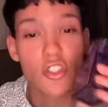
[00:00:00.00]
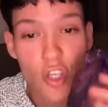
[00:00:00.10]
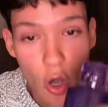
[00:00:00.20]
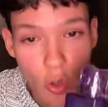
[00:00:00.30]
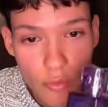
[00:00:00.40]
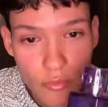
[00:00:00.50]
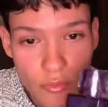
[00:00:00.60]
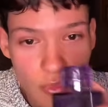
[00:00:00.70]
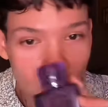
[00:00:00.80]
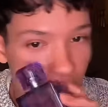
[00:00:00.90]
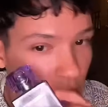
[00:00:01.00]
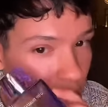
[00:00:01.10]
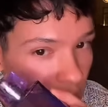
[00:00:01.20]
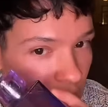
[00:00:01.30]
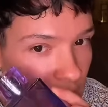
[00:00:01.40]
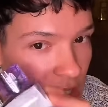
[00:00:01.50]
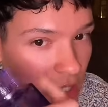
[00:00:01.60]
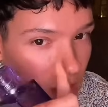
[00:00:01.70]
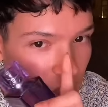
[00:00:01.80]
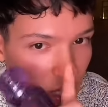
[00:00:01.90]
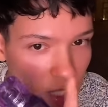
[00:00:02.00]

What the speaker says: So, get your fragrance.